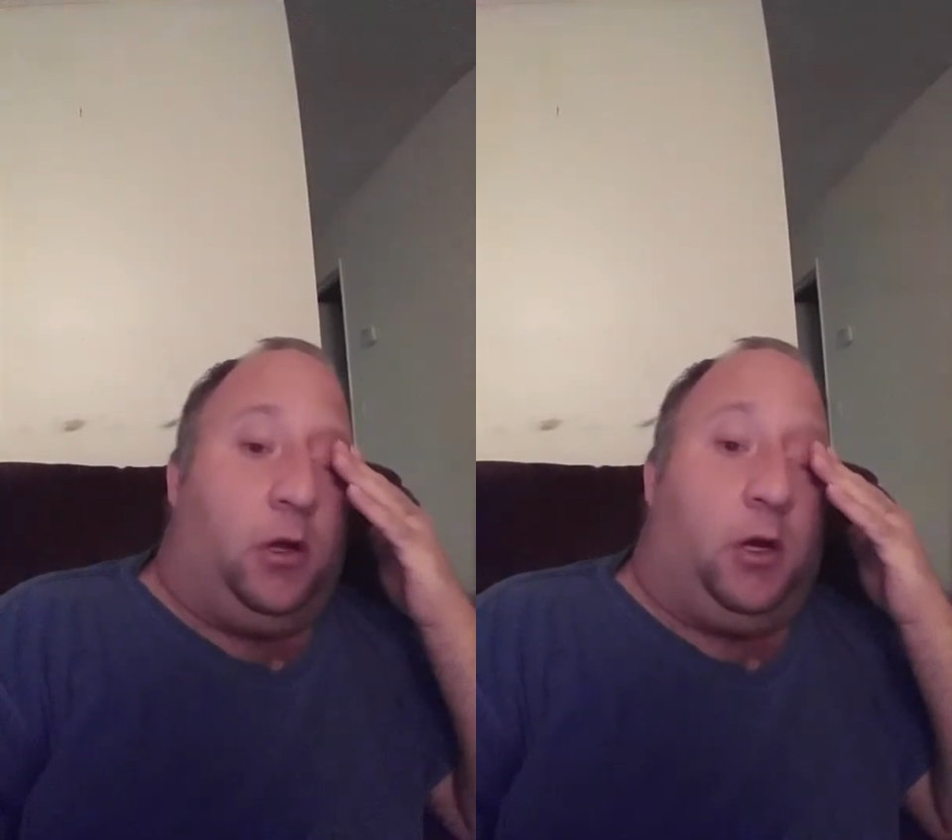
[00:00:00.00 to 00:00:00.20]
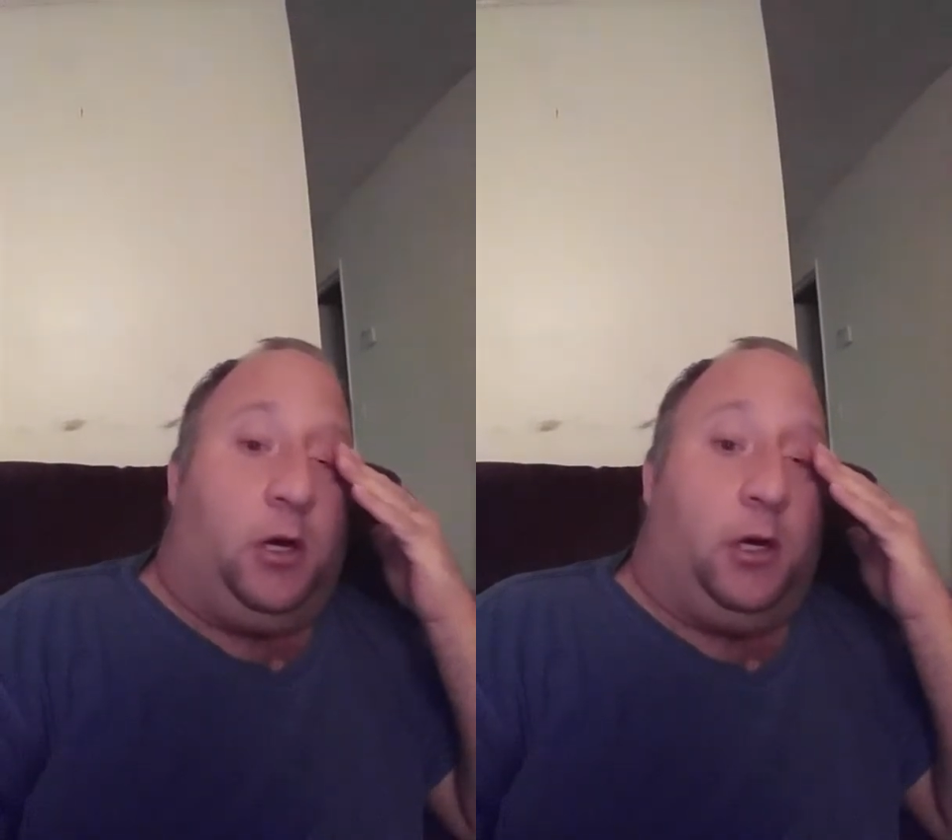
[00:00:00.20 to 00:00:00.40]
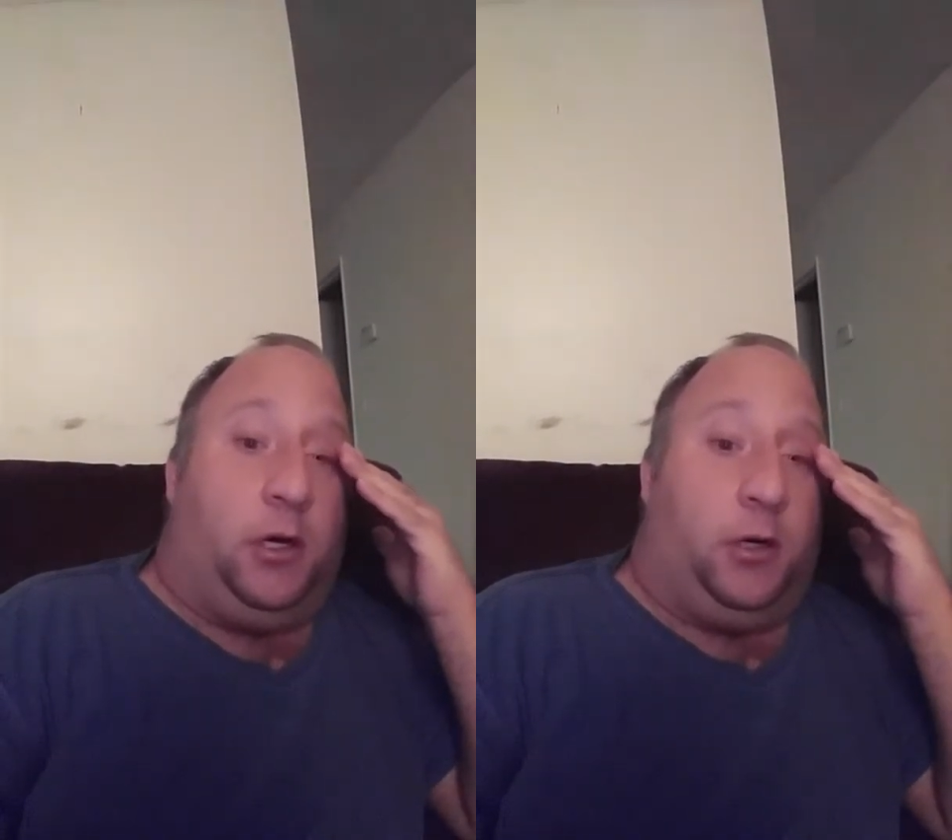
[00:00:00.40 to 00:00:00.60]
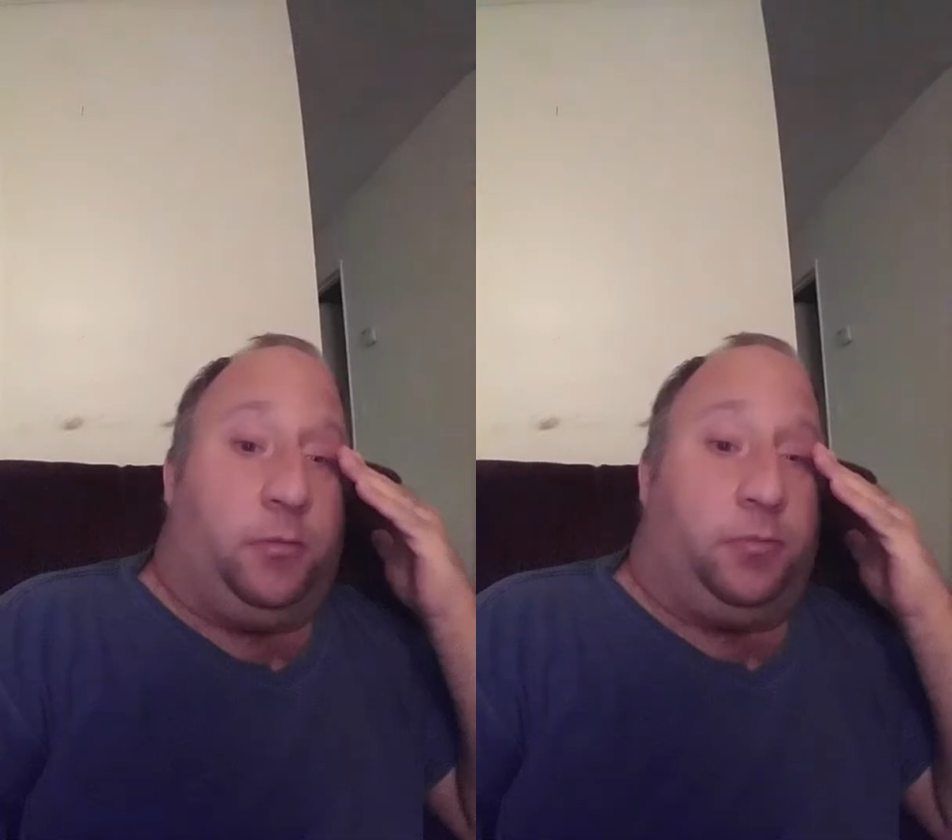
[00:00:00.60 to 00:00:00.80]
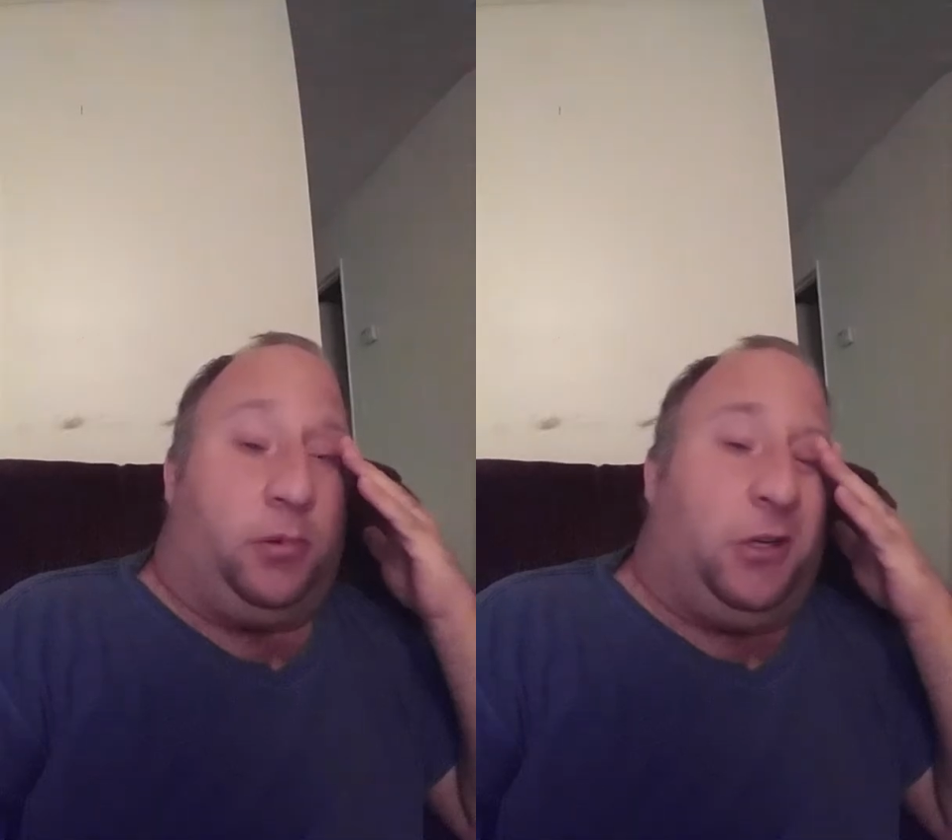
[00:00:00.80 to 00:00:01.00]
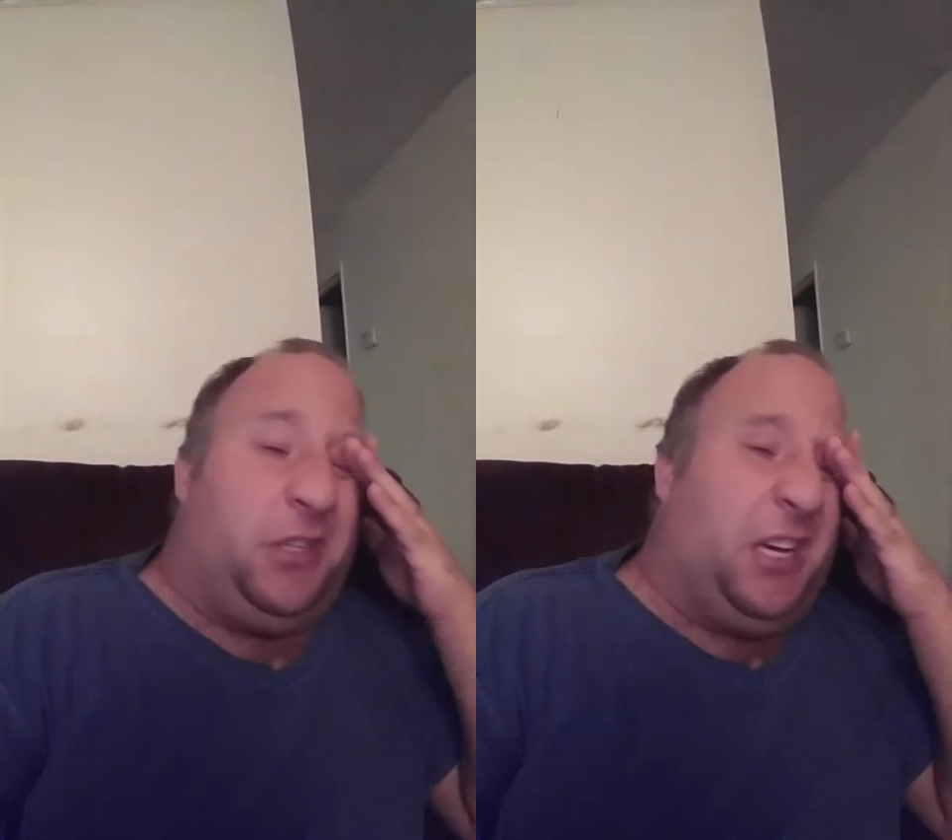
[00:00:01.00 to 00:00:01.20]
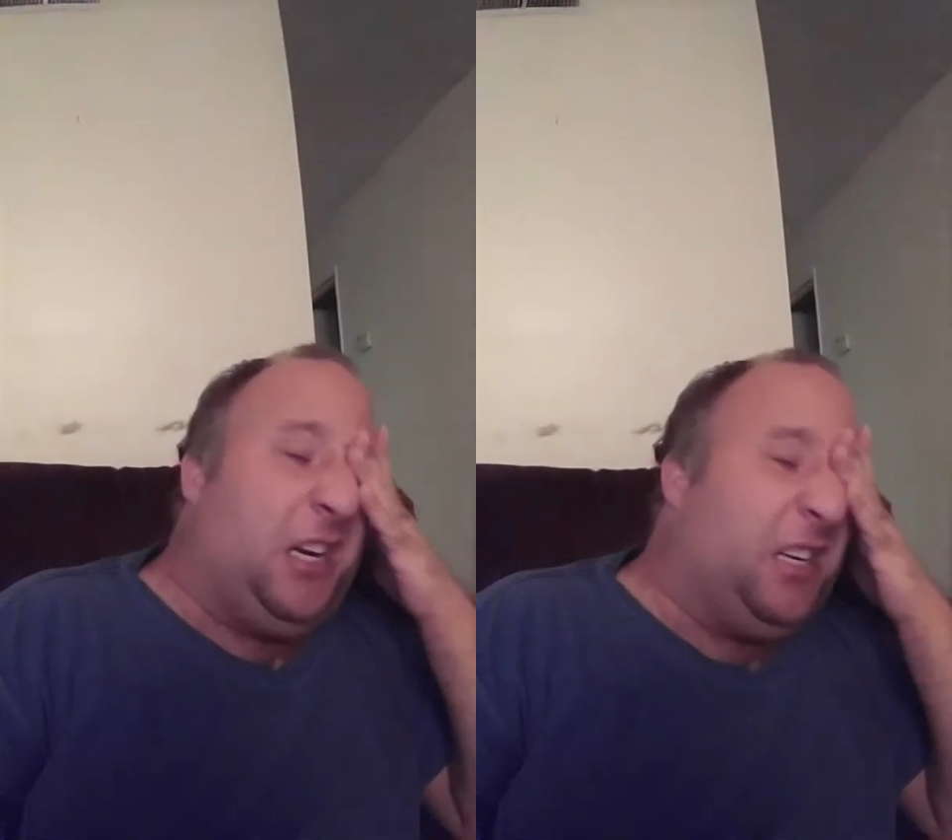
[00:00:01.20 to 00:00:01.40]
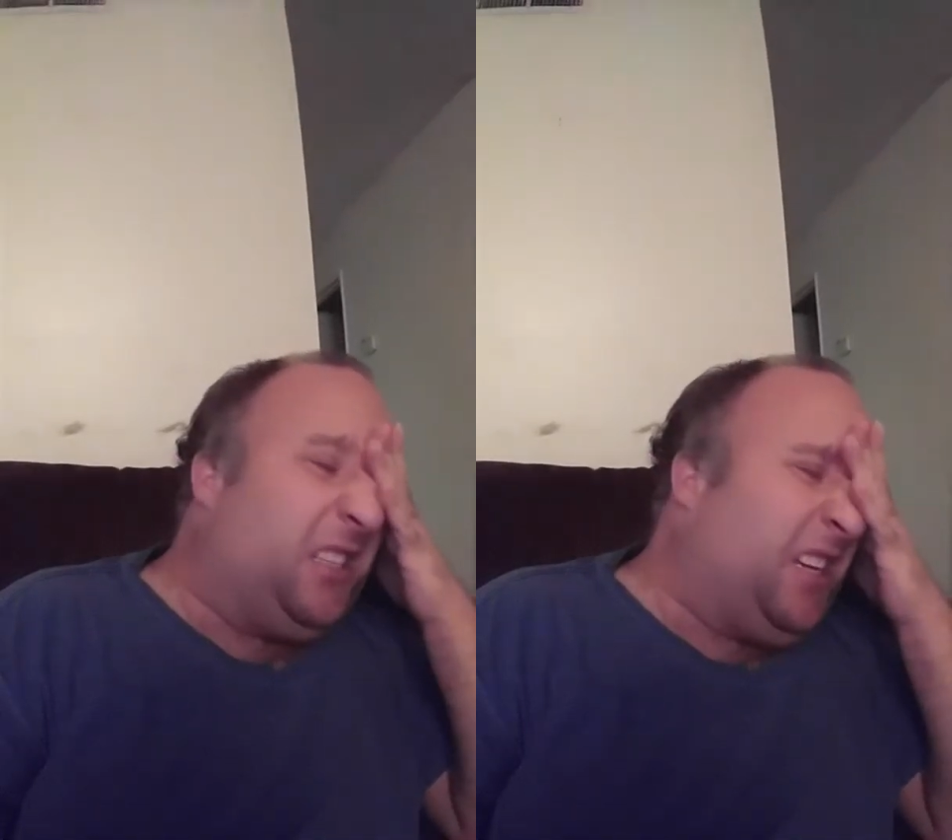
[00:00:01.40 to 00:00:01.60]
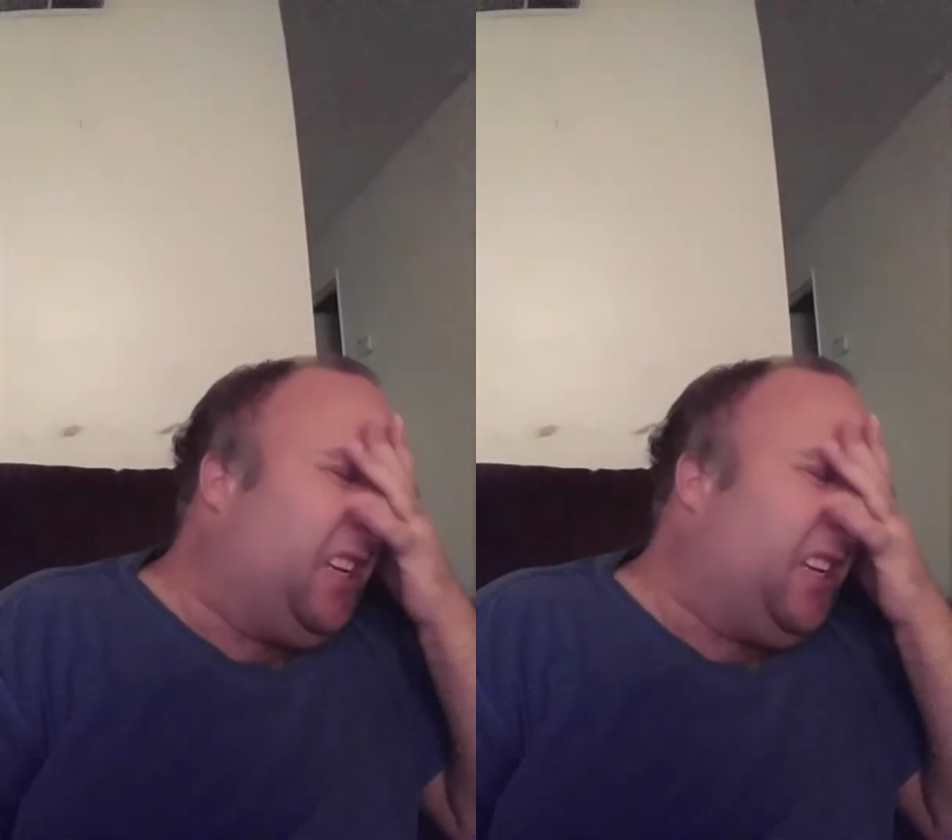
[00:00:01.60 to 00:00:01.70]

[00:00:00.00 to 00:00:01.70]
I'm pretty tired.